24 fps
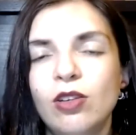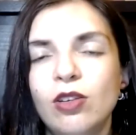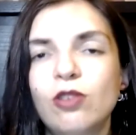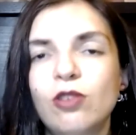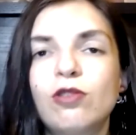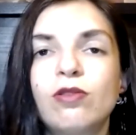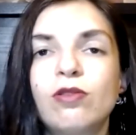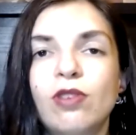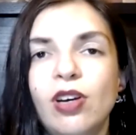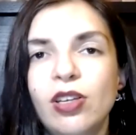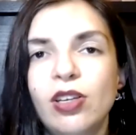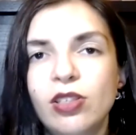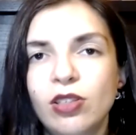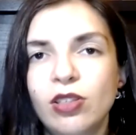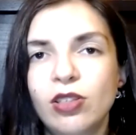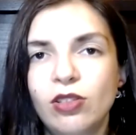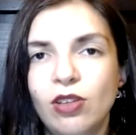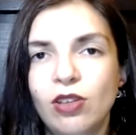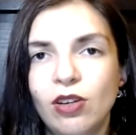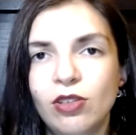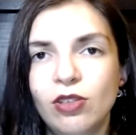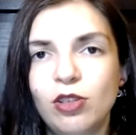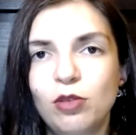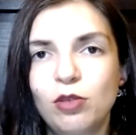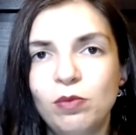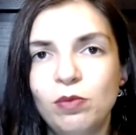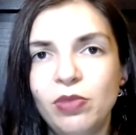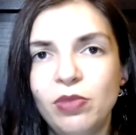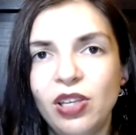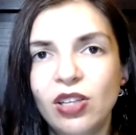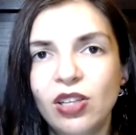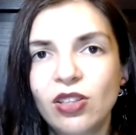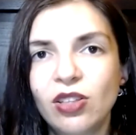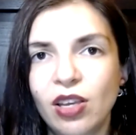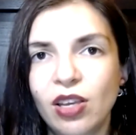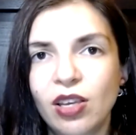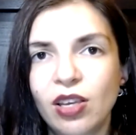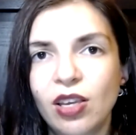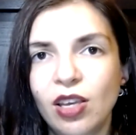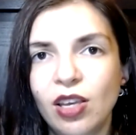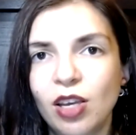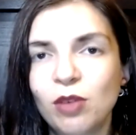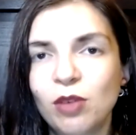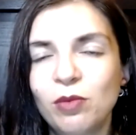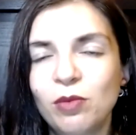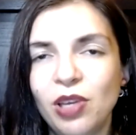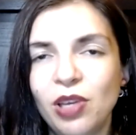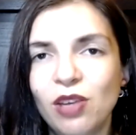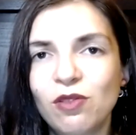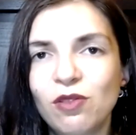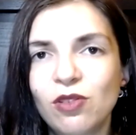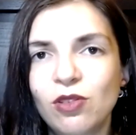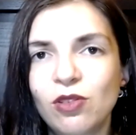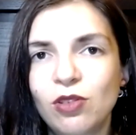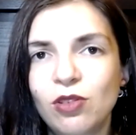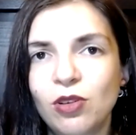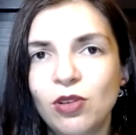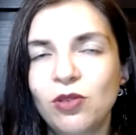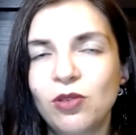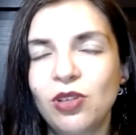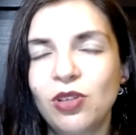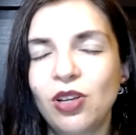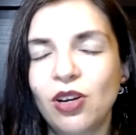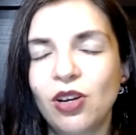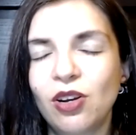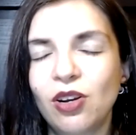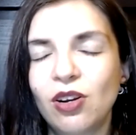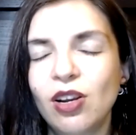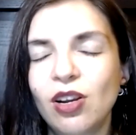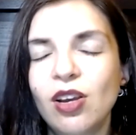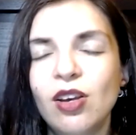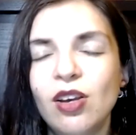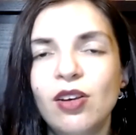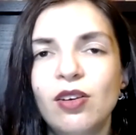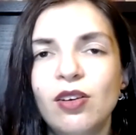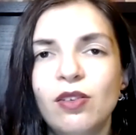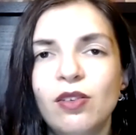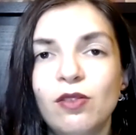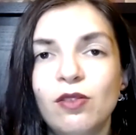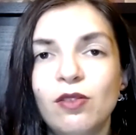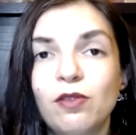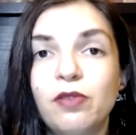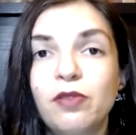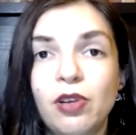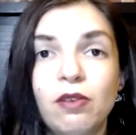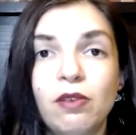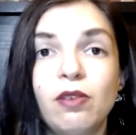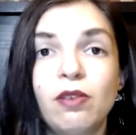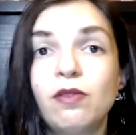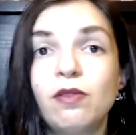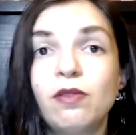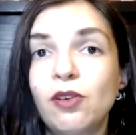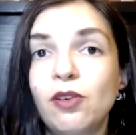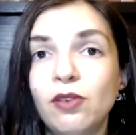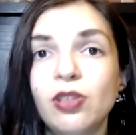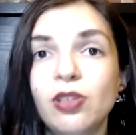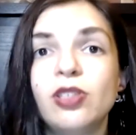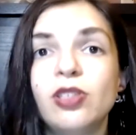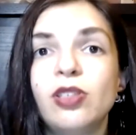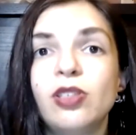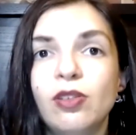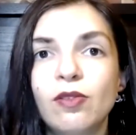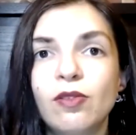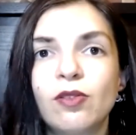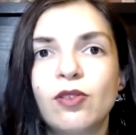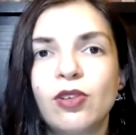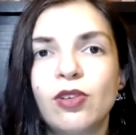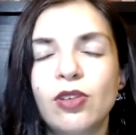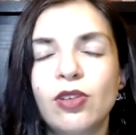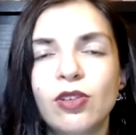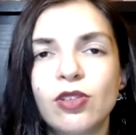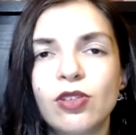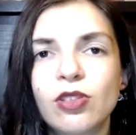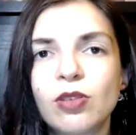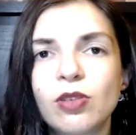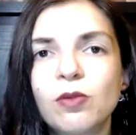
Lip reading: tried a lot to be like him, even though they are very, very different.